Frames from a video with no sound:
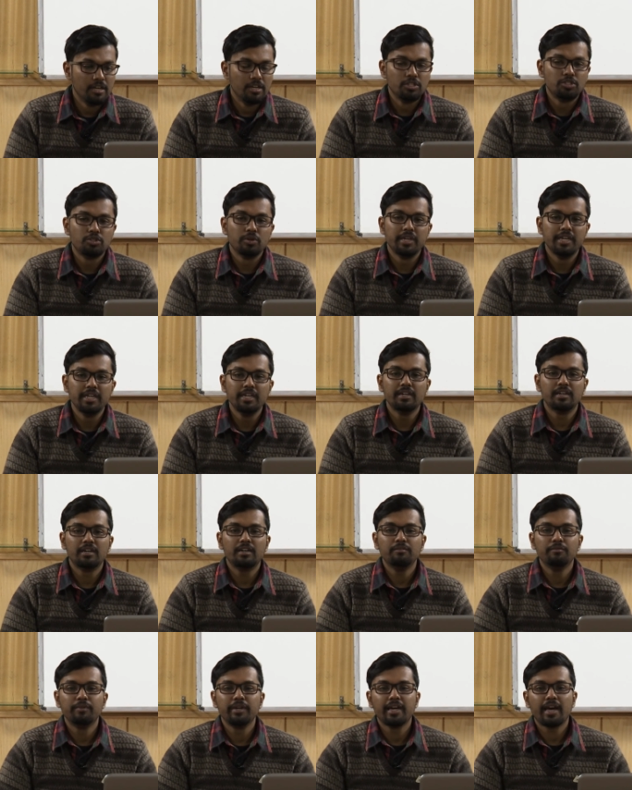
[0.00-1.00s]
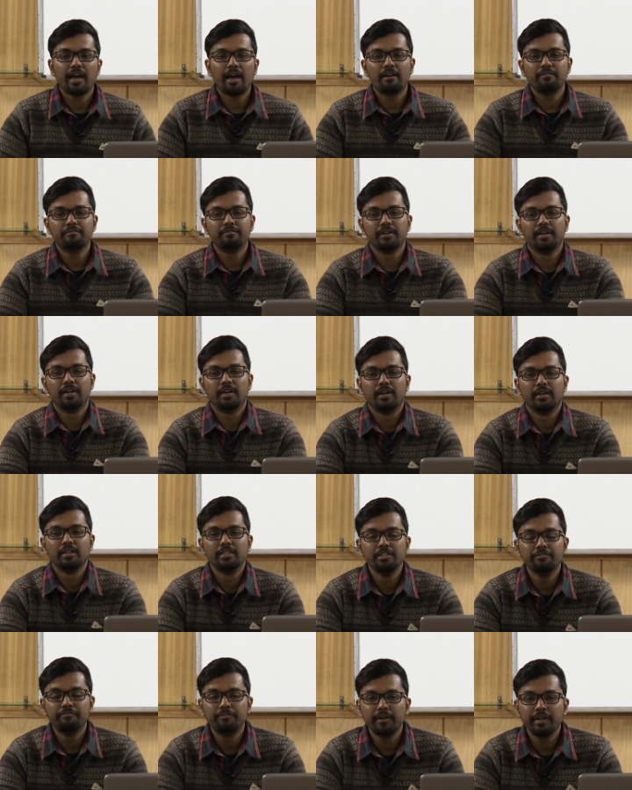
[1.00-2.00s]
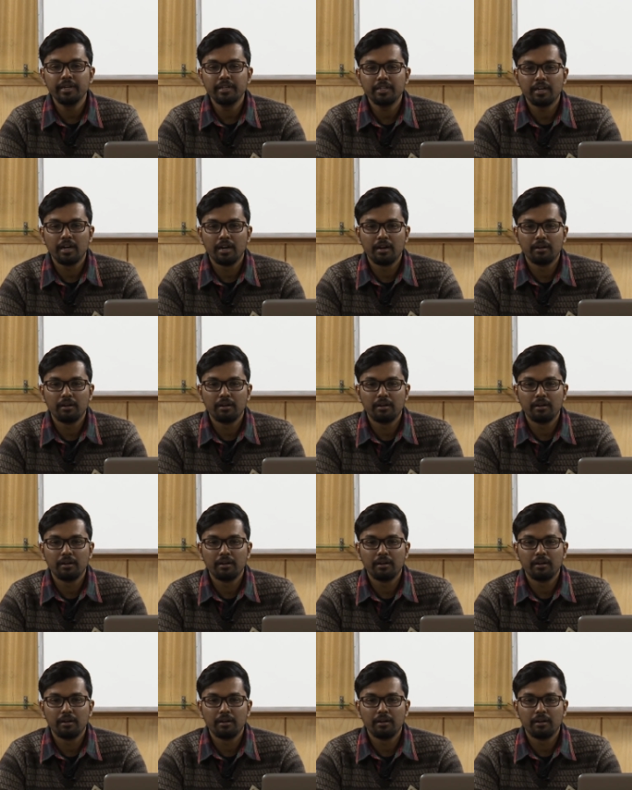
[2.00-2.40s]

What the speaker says: So here we have different